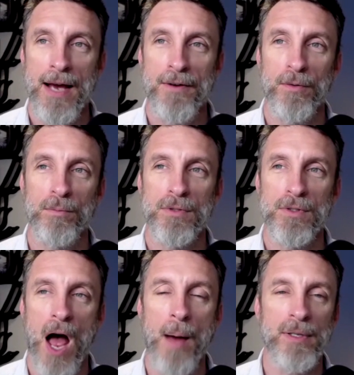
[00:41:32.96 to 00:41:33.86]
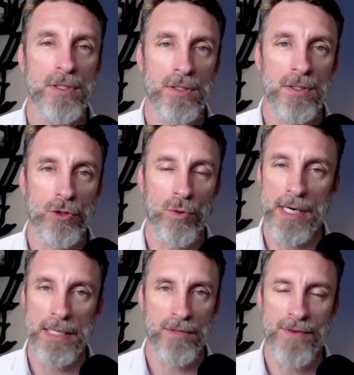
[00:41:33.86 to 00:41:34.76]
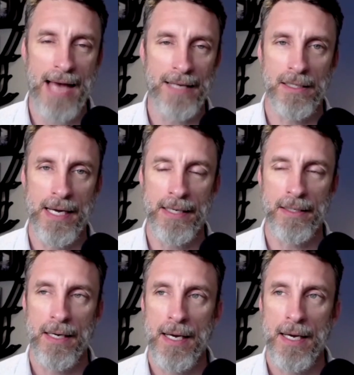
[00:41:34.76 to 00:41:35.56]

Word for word: Well, Thomas's story is just fascinating.